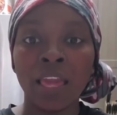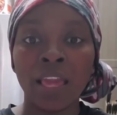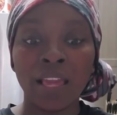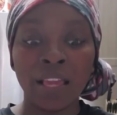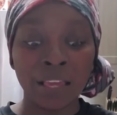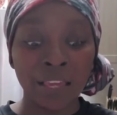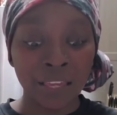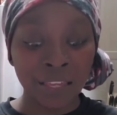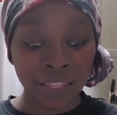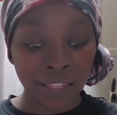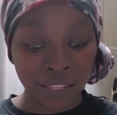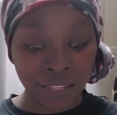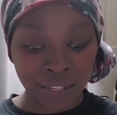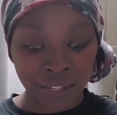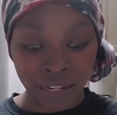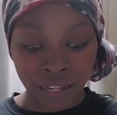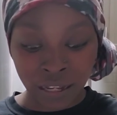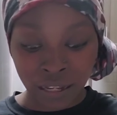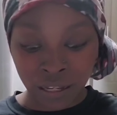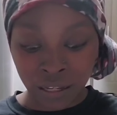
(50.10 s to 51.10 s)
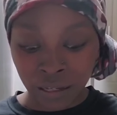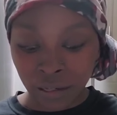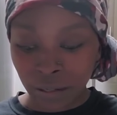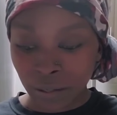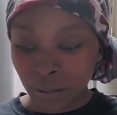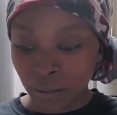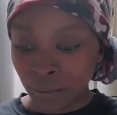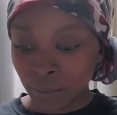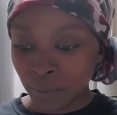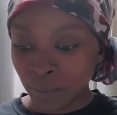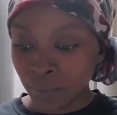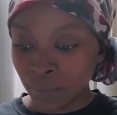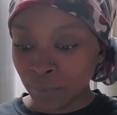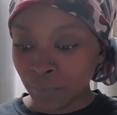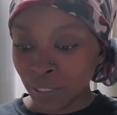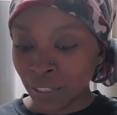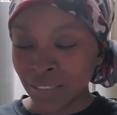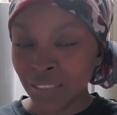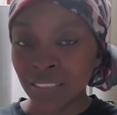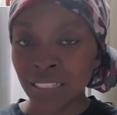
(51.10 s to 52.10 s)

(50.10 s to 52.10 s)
in a